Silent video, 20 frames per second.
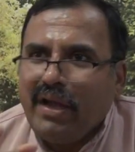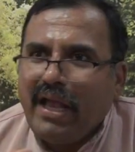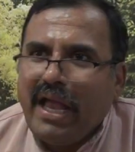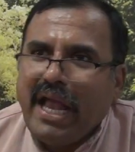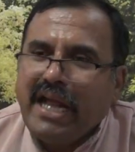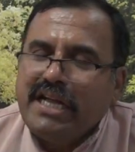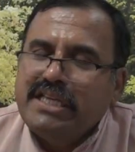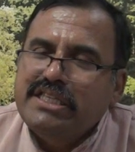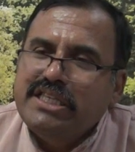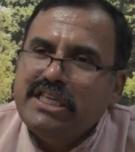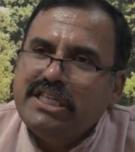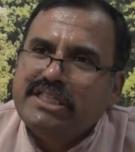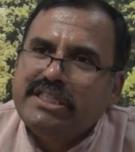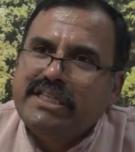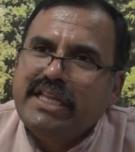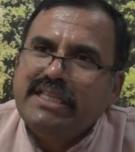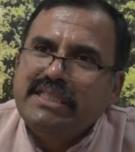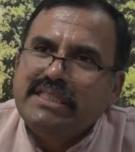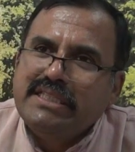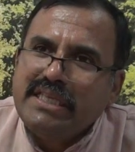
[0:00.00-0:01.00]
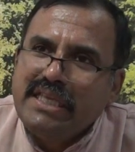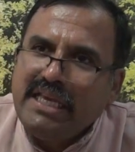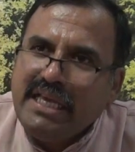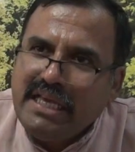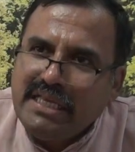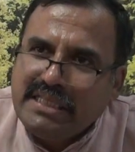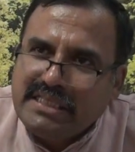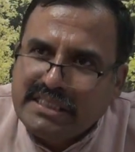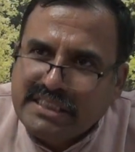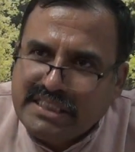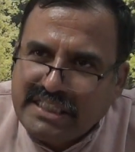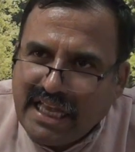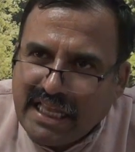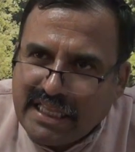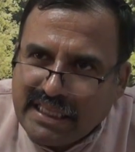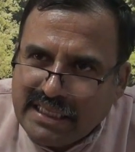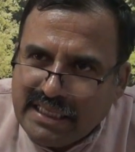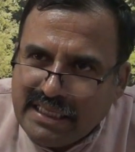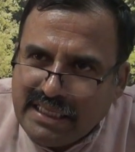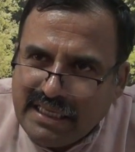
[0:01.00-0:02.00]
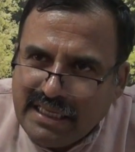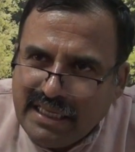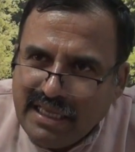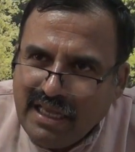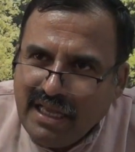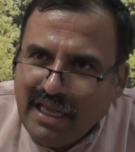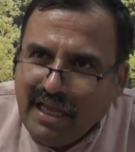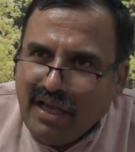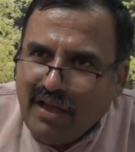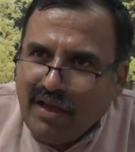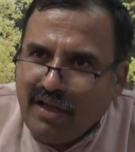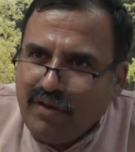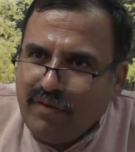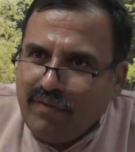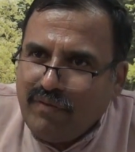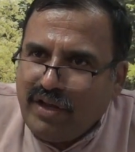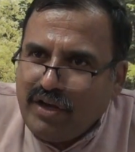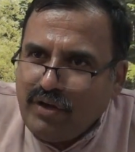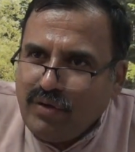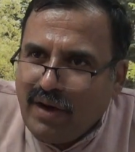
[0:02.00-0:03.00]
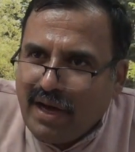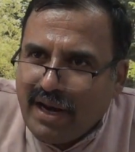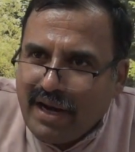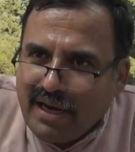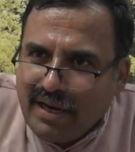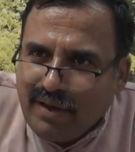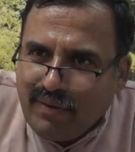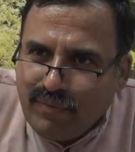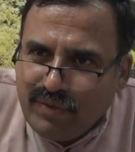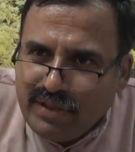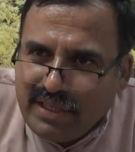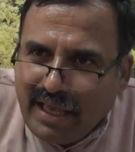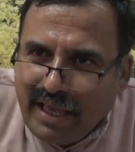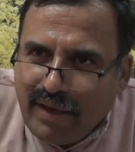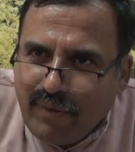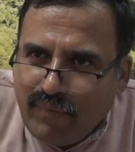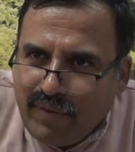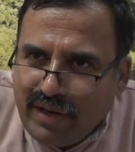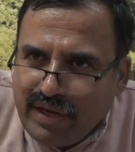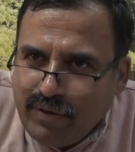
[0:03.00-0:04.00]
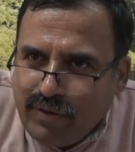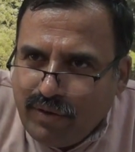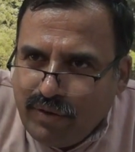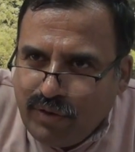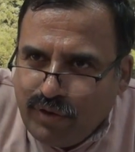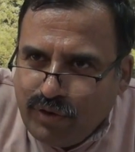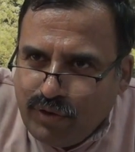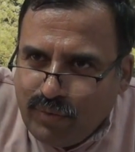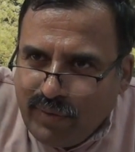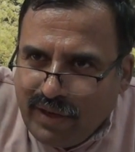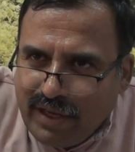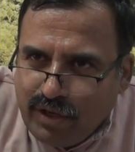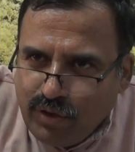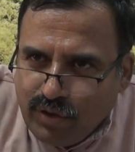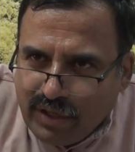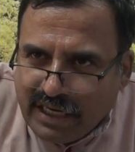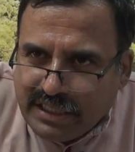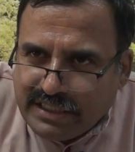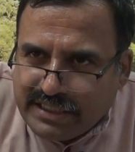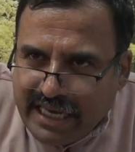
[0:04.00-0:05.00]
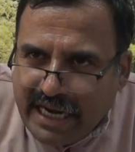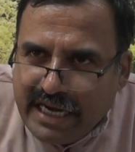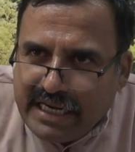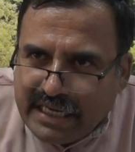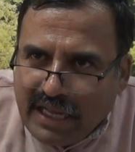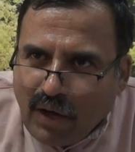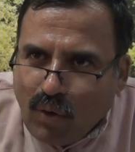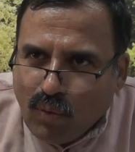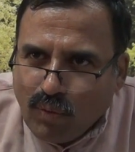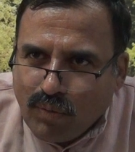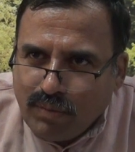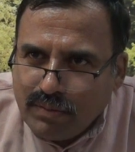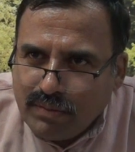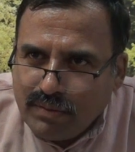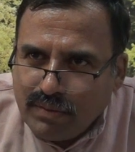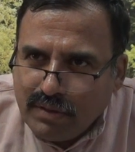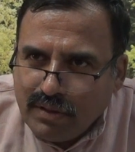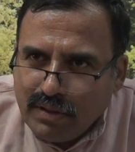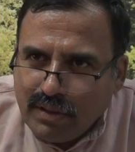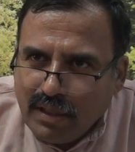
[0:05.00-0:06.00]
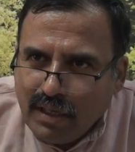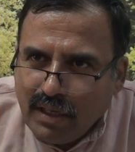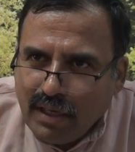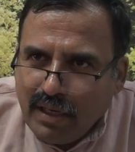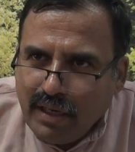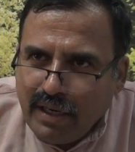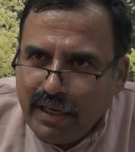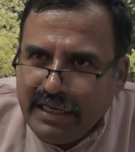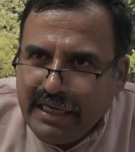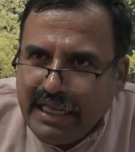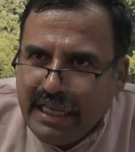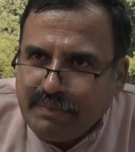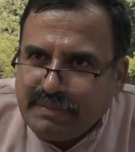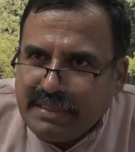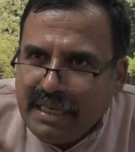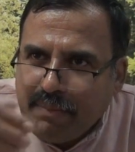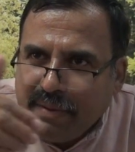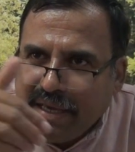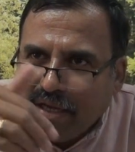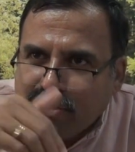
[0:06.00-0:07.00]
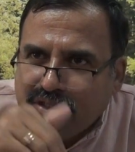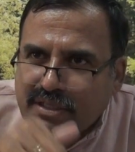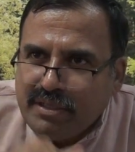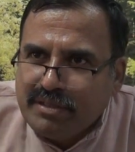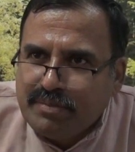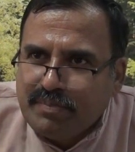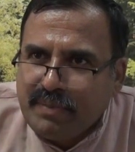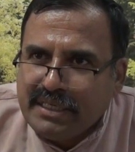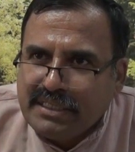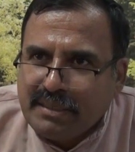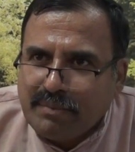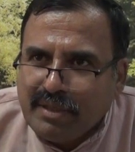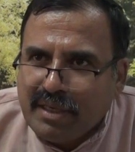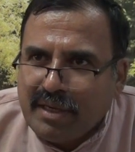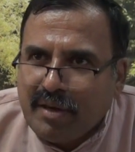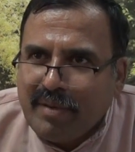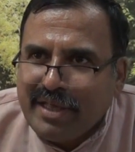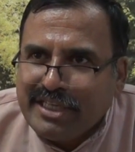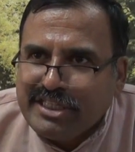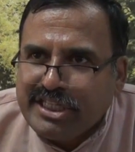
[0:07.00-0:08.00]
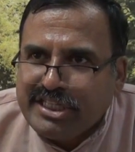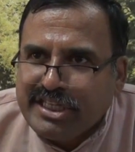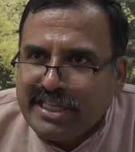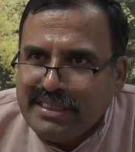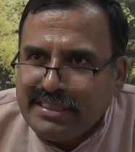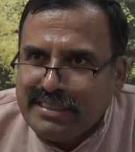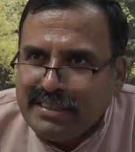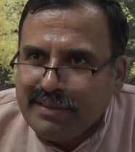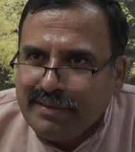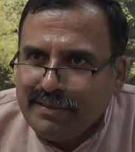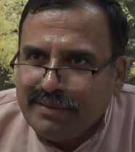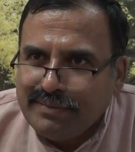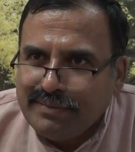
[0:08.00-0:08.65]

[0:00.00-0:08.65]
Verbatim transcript: Existence is Sat. When you are with the, when you, you can say it now. In deep sleep, can you see, speak something about existence?